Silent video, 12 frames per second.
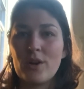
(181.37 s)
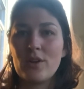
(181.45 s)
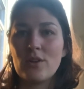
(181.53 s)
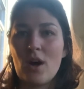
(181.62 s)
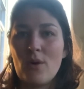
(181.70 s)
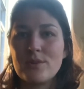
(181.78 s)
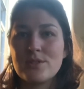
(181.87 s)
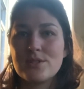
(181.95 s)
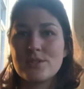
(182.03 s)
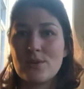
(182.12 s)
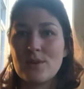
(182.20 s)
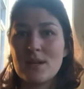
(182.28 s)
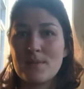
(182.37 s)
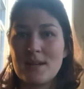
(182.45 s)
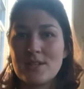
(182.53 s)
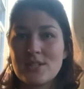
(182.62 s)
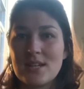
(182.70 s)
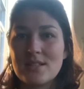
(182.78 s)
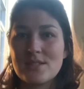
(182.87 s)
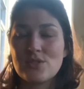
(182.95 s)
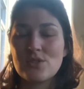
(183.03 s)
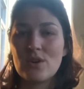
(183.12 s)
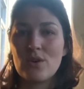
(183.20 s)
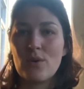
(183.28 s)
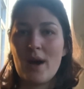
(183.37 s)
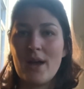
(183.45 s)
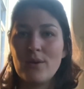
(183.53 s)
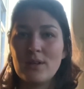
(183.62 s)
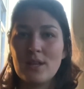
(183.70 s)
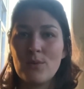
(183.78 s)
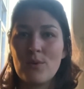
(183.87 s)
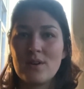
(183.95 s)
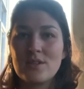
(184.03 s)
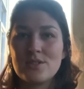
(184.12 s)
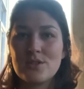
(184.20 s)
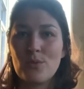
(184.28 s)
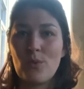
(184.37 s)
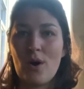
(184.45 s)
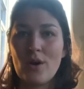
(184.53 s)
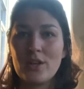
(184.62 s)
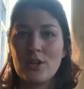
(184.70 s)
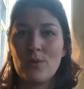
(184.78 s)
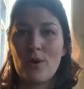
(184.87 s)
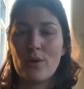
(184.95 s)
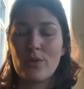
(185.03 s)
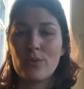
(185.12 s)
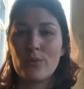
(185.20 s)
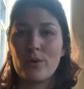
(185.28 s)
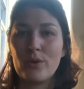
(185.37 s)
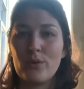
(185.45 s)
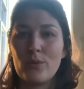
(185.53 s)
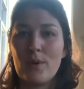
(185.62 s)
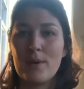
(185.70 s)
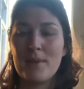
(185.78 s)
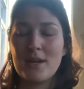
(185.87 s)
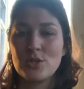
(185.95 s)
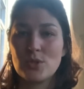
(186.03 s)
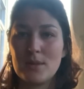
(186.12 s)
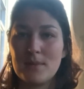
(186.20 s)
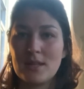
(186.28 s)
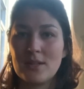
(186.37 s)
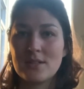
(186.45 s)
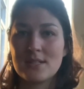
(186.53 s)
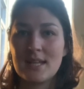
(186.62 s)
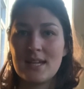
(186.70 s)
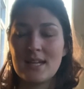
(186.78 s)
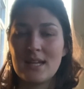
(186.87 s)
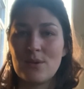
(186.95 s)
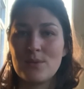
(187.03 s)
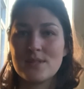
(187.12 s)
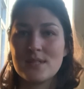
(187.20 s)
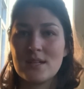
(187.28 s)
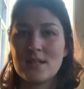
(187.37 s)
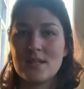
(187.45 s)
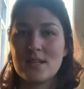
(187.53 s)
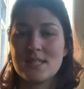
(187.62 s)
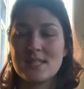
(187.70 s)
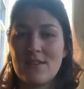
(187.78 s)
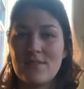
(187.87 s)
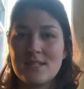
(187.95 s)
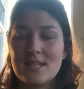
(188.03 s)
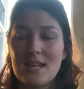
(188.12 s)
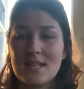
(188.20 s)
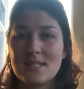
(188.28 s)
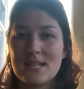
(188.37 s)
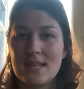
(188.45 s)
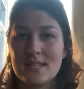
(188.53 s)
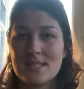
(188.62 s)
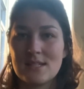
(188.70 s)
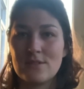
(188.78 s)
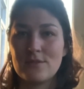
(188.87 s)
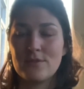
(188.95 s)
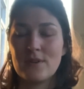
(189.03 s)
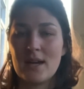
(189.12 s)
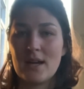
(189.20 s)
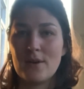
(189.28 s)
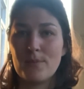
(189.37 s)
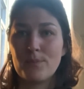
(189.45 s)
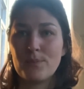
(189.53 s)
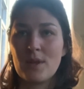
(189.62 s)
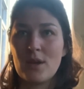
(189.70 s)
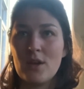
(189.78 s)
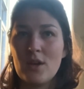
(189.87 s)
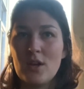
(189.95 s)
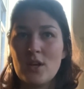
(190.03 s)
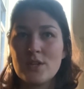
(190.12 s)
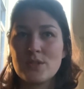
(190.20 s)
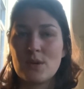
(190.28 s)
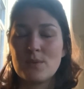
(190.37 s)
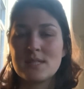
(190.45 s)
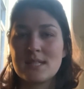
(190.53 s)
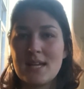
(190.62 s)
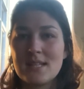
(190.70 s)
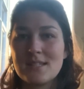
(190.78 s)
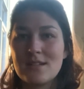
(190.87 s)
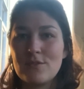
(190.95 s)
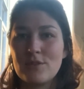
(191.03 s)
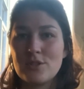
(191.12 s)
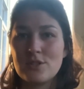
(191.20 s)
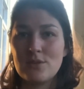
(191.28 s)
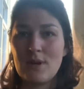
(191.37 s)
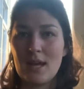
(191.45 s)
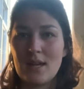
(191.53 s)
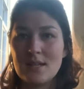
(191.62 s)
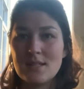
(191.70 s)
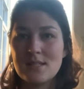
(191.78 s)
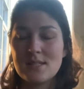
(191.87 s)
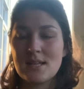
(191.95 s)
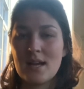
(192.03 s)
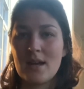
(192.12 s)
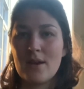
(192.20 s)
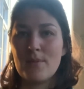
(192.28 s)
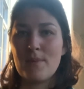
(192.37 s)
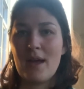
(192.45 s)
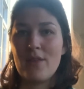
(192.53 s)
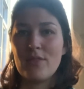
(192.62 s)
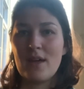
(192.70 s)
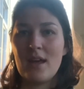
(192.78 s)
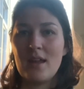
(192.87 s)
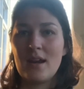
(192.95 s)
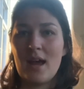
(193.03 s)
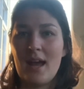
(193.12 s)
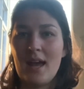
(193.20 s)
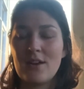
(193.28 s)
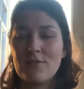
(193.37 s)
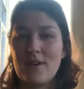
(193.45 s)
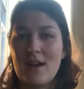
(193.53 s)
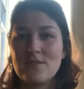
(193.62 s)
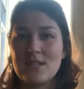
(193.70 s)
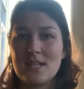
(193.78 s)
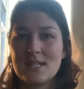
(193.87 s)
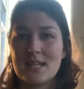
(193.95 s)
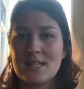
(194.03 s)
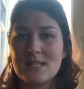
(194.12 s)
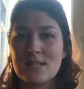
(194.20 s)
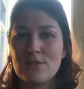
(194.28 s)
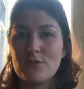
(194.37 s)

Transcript: a lot with dystonia patients. So I really wanted to walk you all through what my treatment looked like. It was a 7-day intensive. So I was tested for 2 days, and then I had a 5-day intensive.